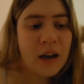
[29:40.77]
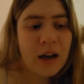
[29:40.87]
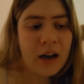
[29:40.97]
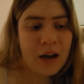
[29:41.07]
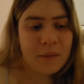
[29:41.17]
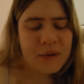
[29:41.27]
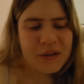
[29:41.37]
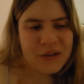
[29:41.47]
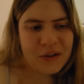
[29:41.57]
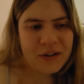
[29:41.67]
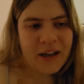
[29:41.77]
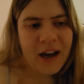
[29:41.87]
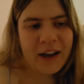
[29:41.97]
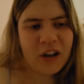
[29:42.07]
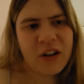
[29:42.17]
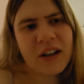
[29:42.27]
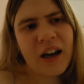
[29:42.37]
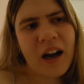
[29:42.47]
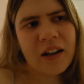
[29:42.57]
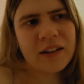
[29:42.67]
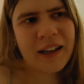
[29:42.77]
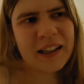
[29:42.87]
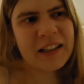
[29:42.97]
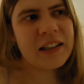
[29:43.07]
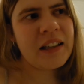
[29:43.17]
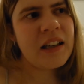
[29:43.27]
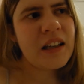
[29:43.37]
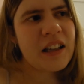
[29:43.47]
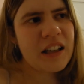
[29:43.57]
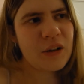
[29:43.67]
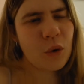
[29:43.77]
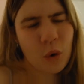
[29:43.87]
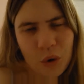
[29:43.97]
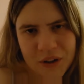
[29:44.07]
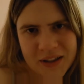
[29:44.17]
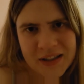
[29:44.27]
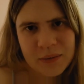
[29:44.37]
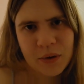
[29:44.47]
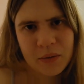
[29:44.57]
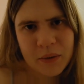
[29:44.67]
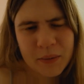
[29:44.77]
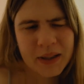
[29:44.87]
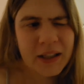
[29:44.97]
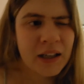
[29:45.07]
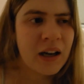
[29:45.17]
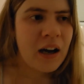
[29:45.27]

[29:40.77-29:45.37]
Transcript: I got it cut like in August probably.